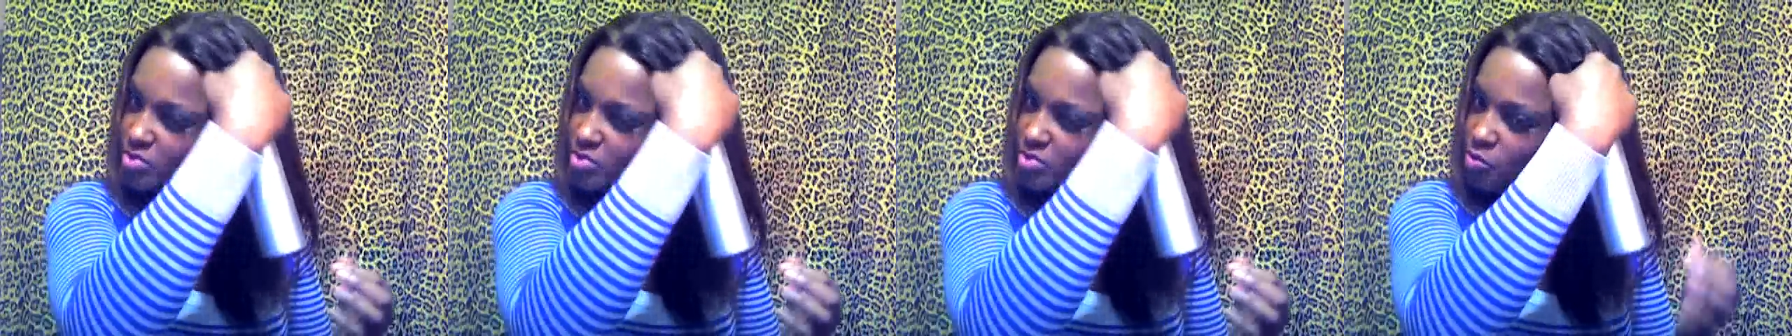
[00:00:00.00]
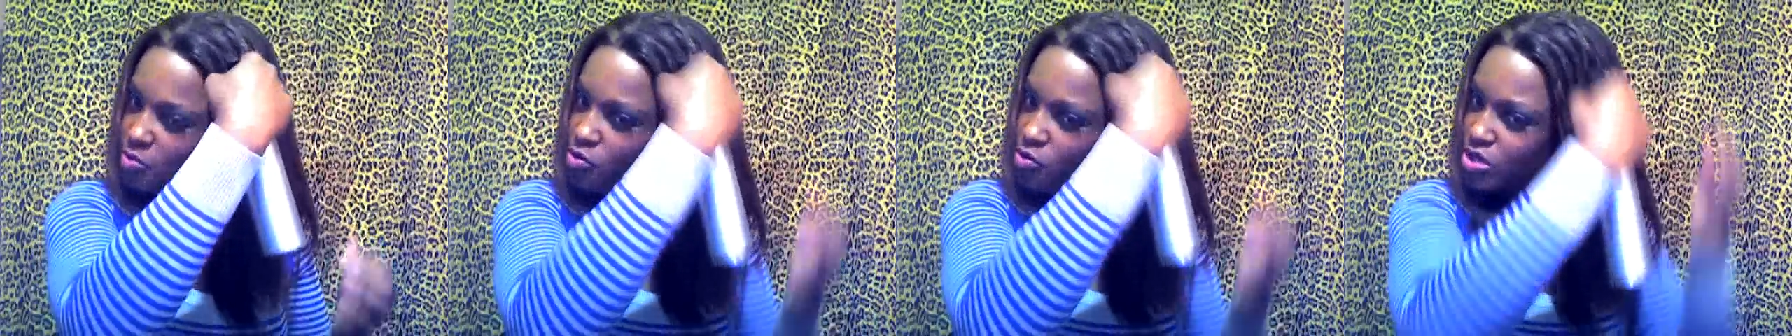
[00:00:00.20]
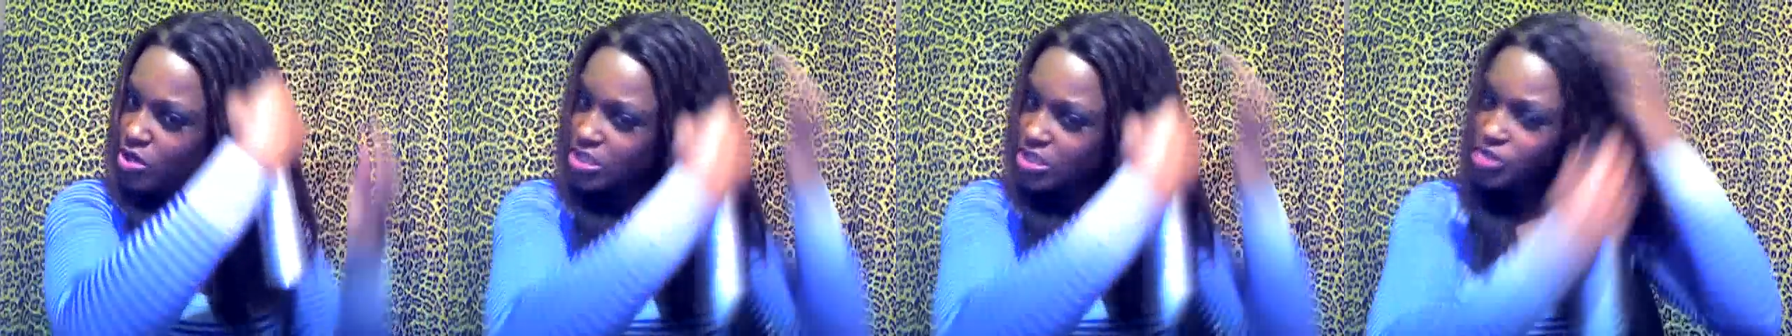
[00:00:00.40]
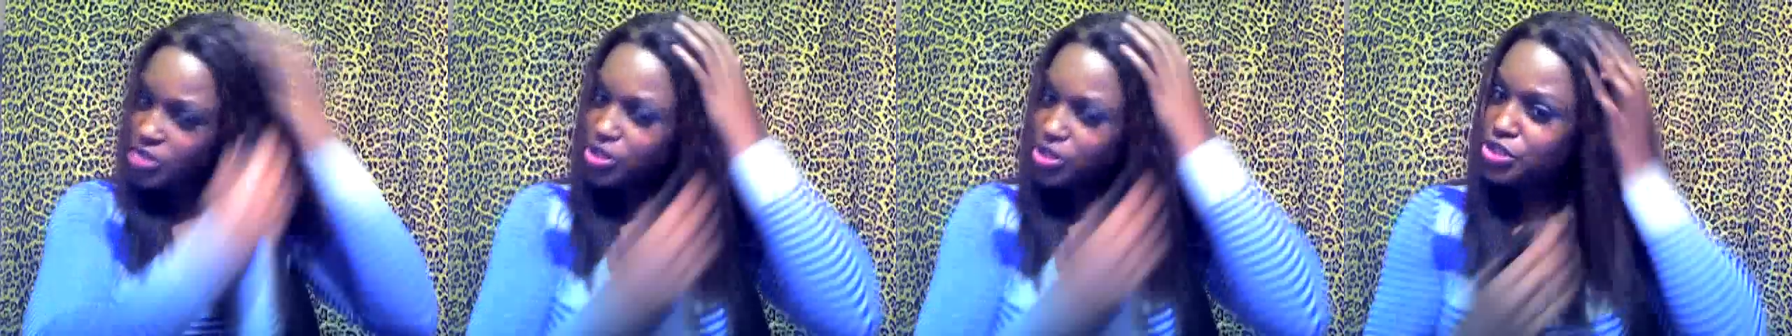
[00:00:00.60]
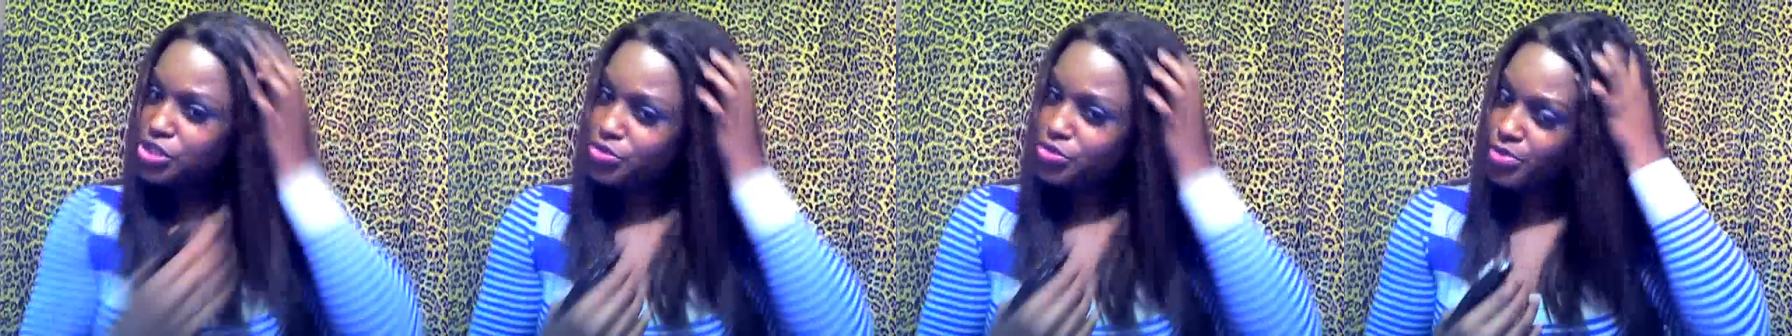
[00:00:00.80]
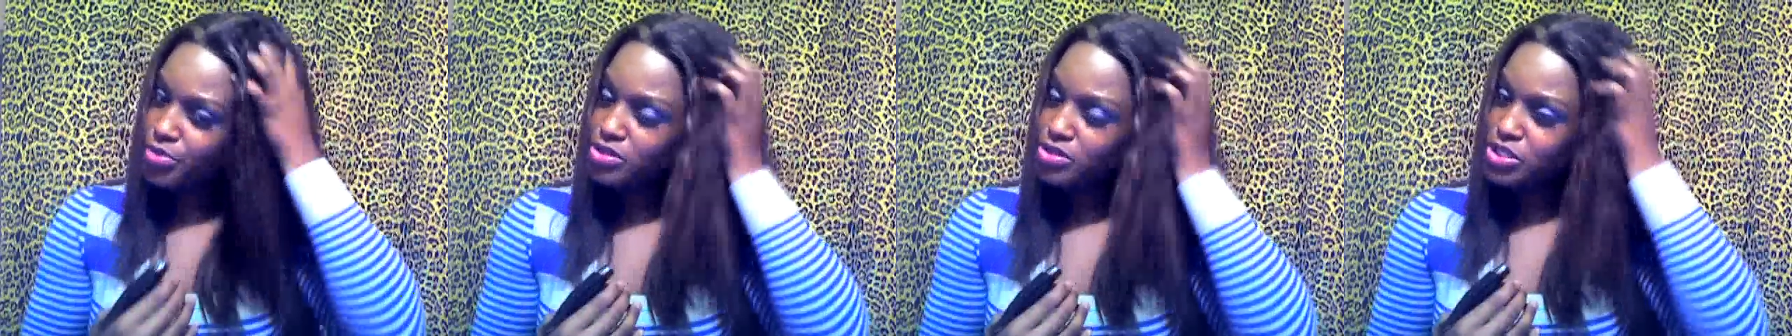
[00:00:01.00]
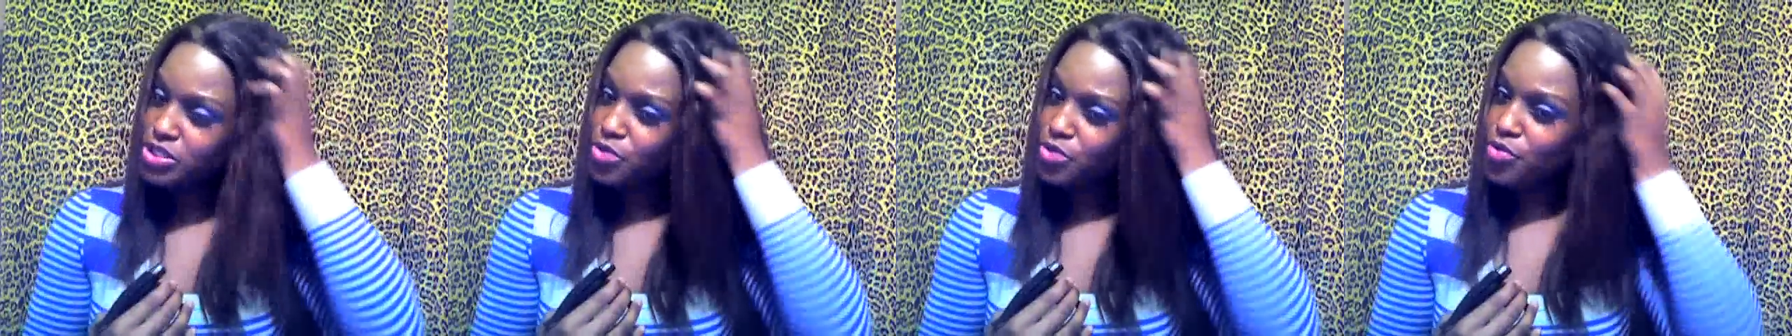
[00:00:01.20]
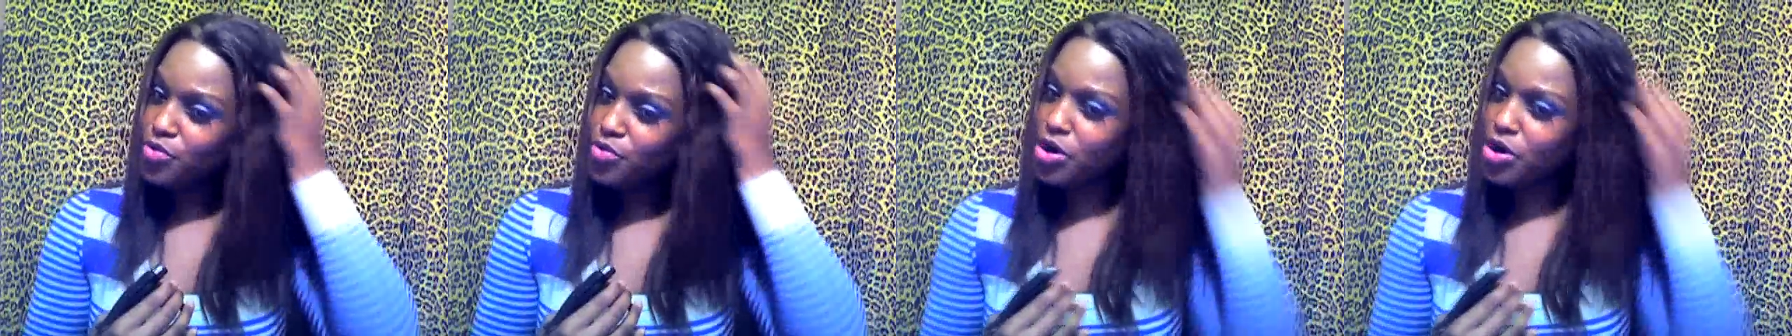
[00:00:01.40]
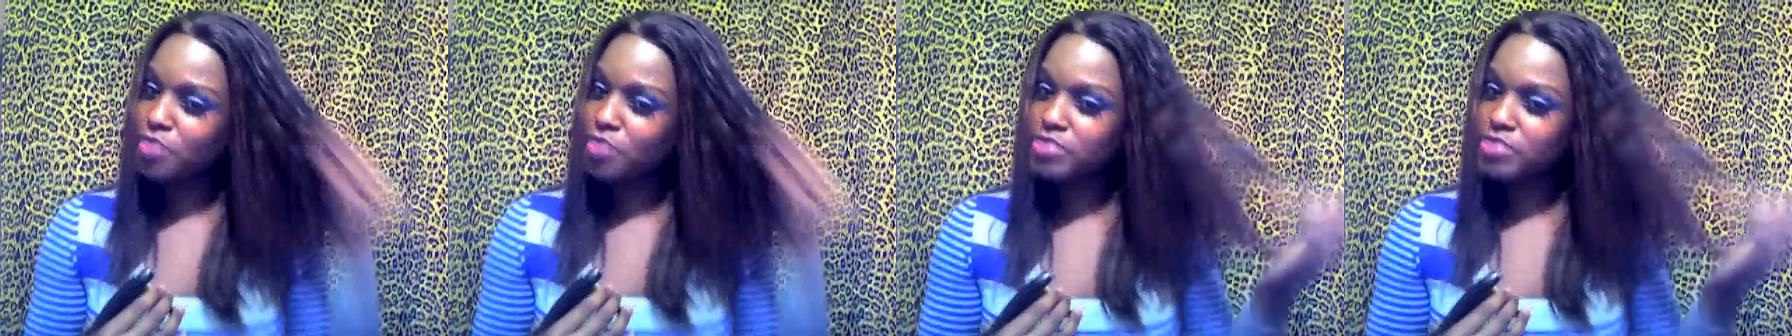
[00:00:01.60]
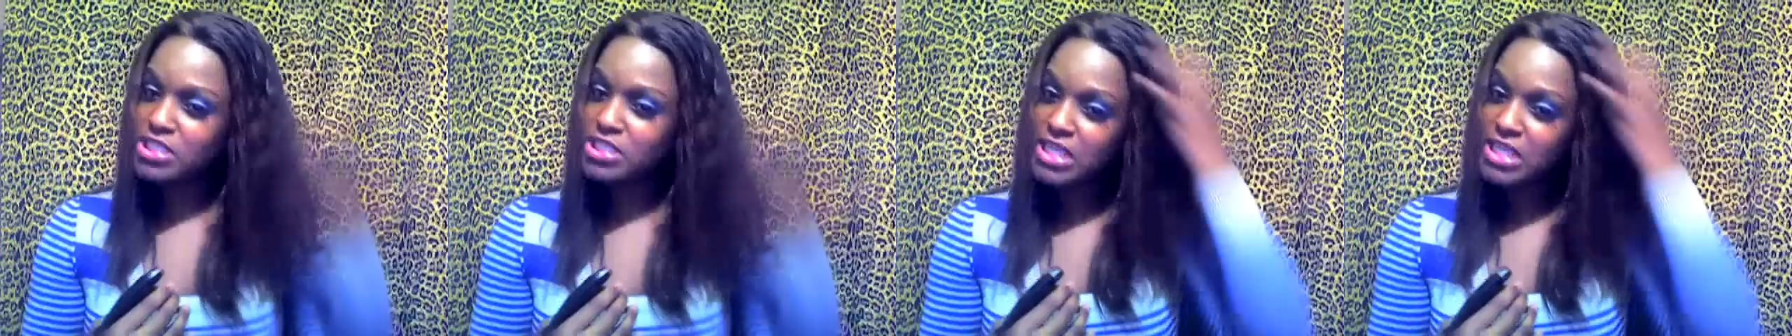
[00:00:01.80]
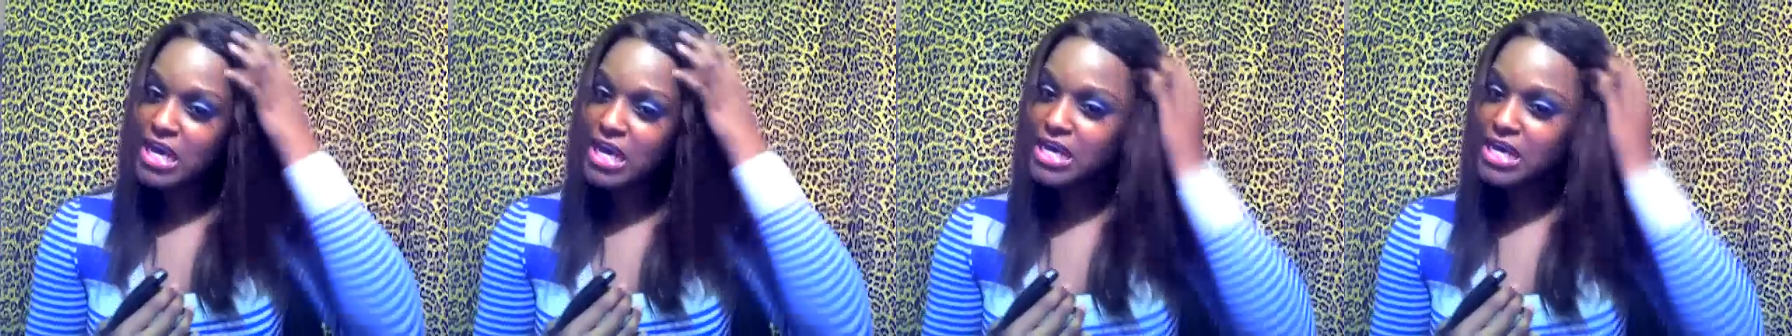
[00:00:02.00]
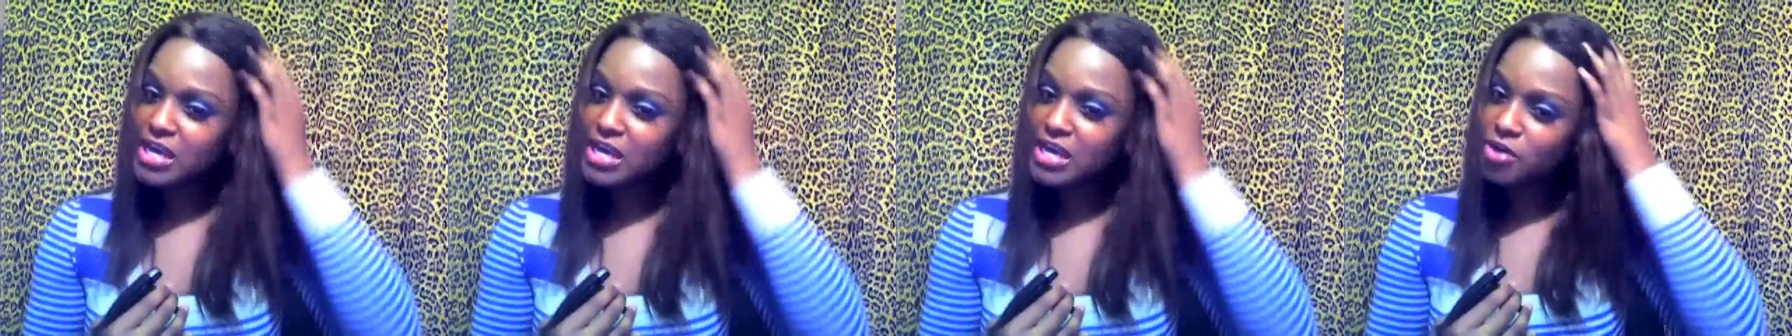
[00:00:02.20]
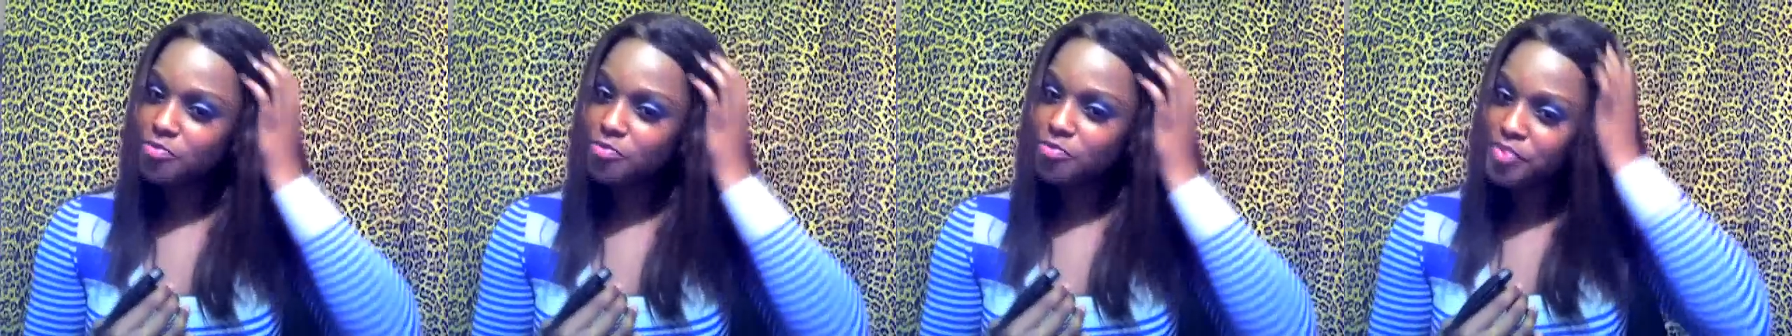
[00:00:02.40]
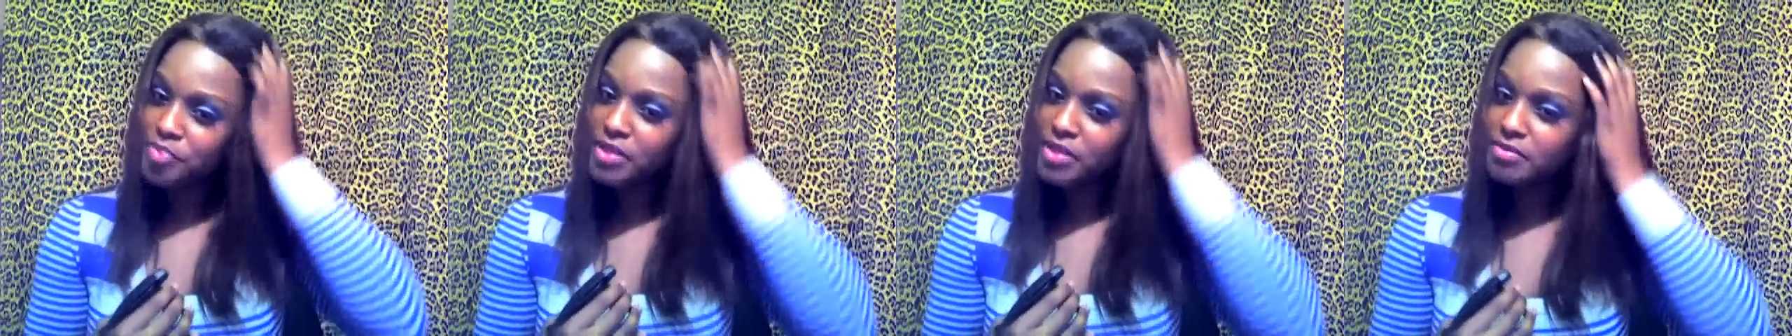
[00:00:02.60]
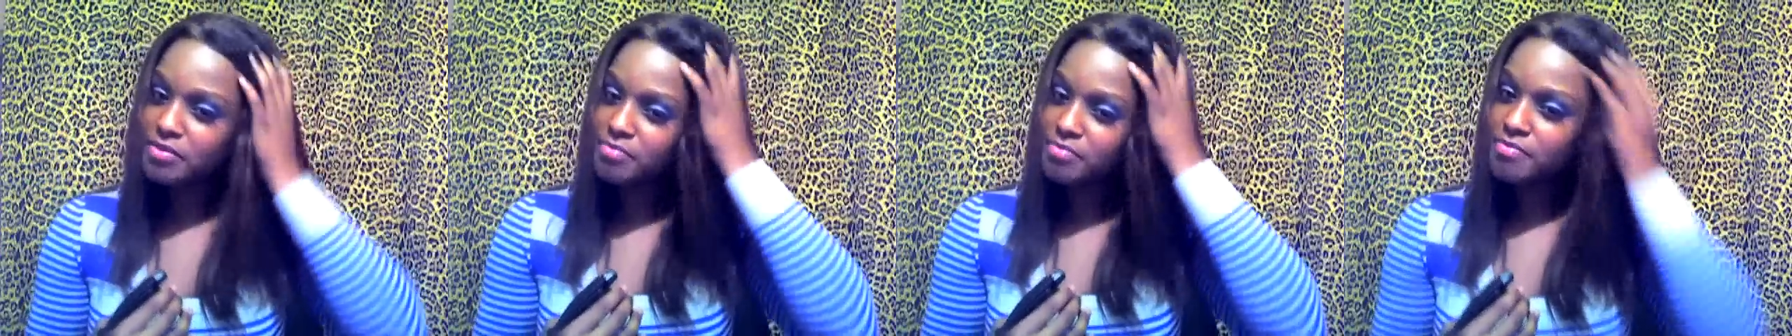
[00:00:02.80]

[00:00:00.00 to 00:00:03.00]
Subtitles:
The water's going to do most of the work, but you got to help it.